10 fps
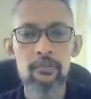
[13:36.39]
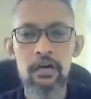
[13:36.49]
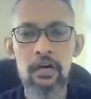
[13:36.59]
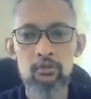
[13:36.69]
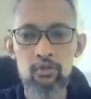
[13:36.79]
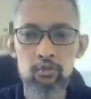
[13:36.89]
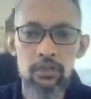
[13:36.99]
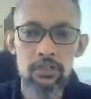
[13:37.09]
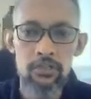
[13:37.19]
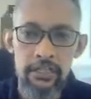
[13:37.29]
how to
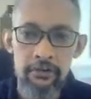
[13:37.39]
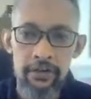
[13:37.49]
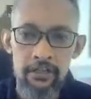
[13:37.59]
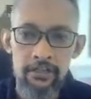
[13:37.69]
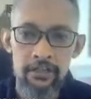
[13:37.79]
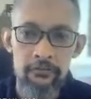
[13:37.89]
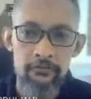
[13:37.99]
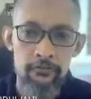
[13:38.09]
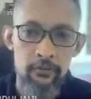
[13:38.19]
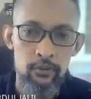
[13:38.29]
work directly
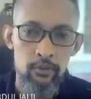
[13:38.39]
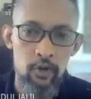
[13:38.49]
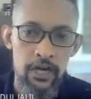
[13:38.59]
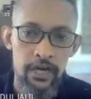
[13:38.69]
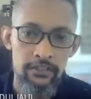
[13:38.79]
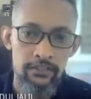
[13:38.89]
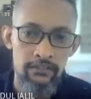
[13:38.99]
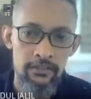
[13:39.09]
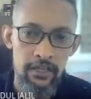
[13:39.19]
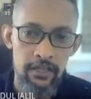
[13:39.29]
from your ideas
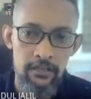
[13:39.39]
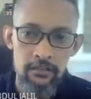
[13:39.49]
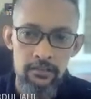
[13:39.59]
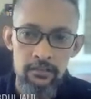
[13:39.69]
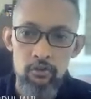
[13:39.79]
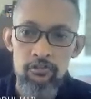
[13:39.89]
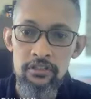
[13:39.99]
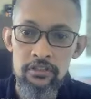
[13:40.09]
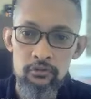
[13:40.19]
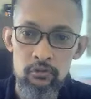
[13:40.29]
there using
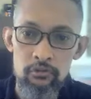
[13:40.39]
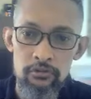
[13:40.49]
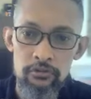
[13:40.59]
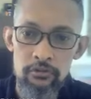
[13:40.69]
the tools.